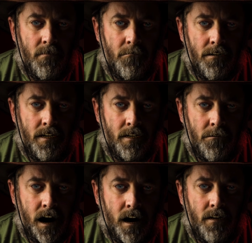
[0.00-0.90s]
Peace
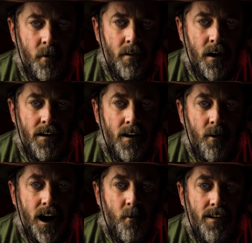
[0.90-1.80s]
be unto you and your
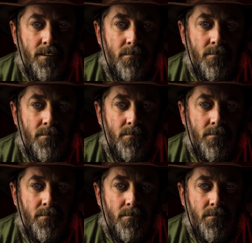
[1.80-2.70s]
house.
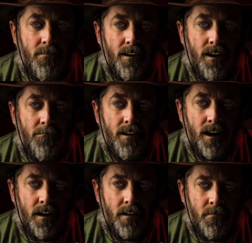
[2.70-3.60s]
In the
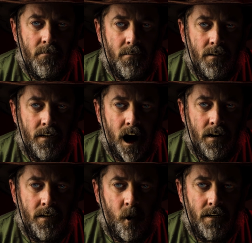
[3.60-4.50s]
beginning,
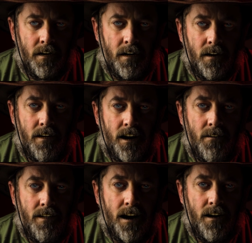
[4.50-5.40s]
God created the
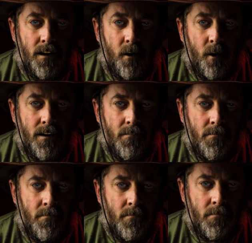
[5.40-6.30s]
heavens and the earth.
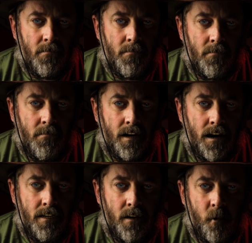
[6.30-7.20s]

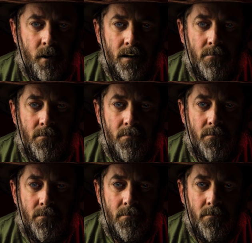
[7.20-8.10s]
That's truth.
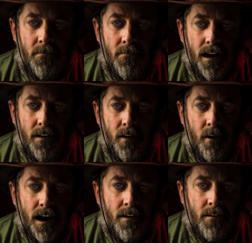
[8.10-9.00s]
That's
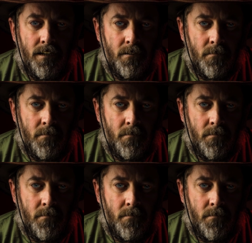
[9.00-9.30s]
reality.